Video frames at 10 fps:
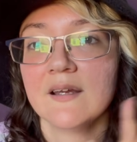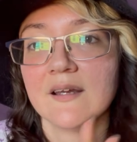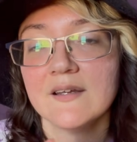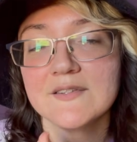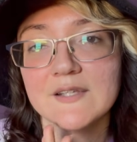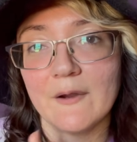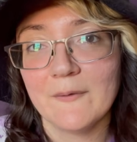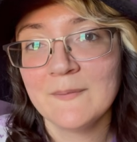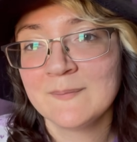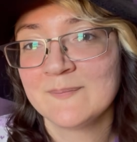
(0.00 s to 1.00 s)

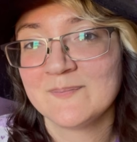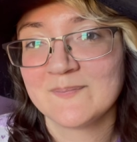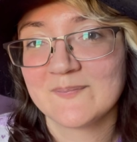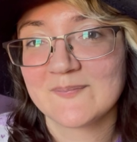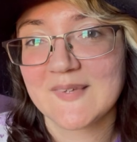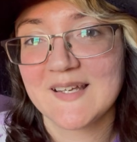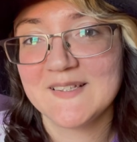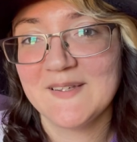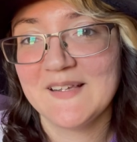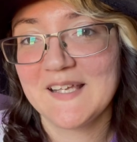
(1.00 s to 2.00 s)
So,
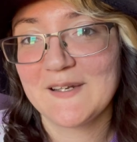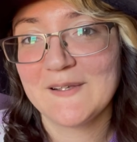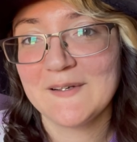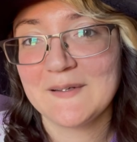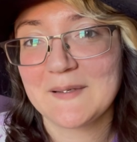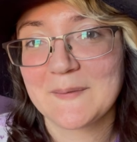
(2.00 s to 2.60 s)
do you like your look?